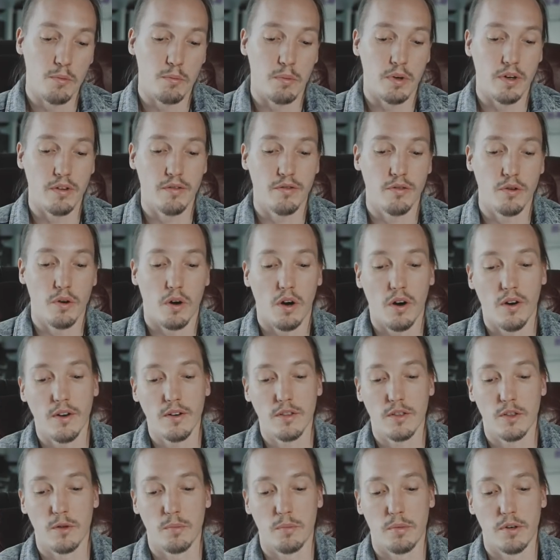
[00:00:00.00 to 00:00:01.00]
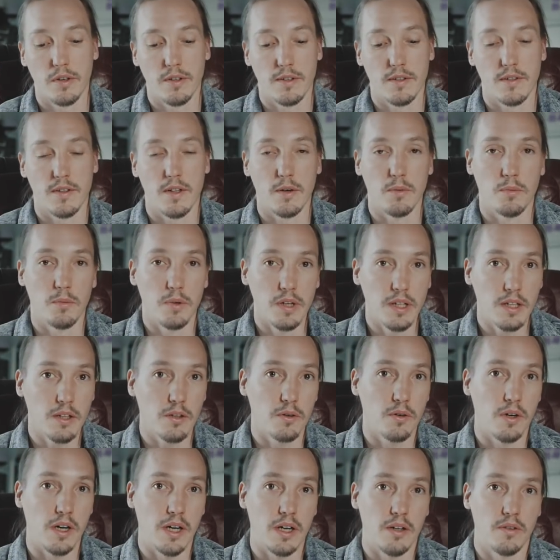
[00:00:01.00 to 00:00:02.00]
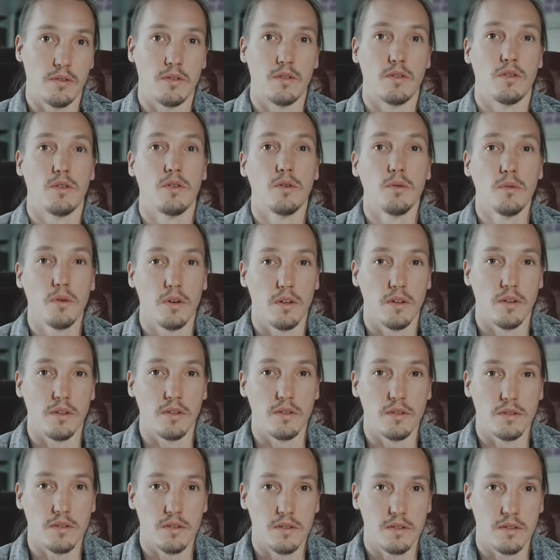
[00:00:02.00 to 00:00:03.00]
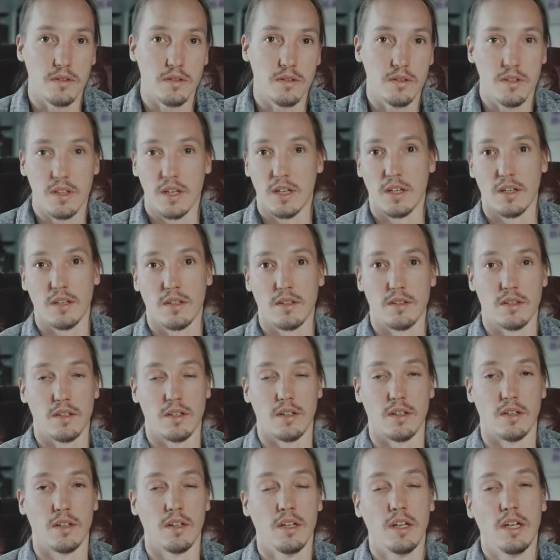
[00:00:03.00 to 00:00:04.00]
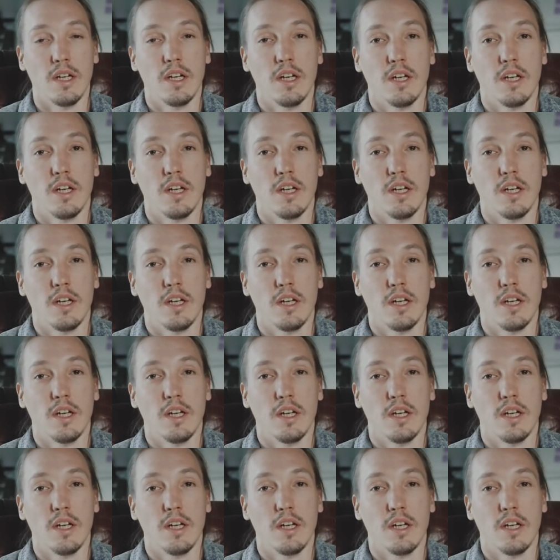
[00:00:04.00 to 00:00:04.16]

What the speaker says: But if you aren't the person that will go out and do all these things and,